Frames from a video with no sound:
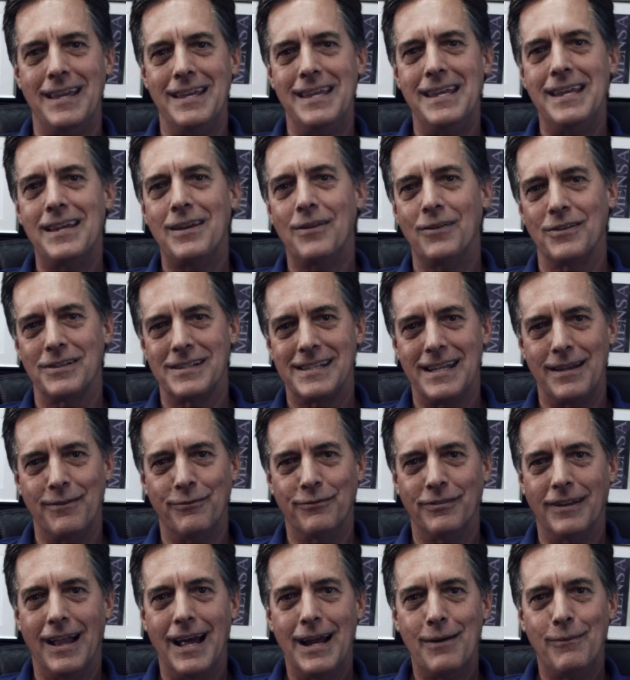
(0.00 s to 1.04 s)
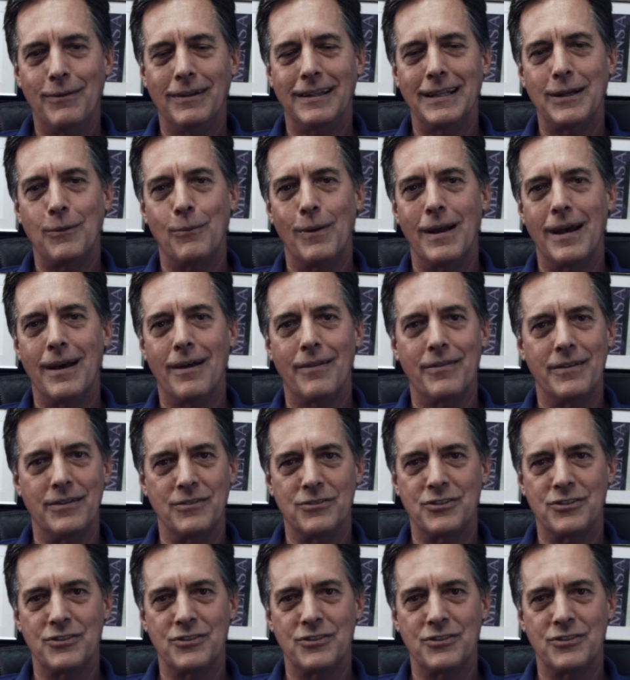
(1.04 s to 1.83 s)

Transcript: eagles, they fly really well, they're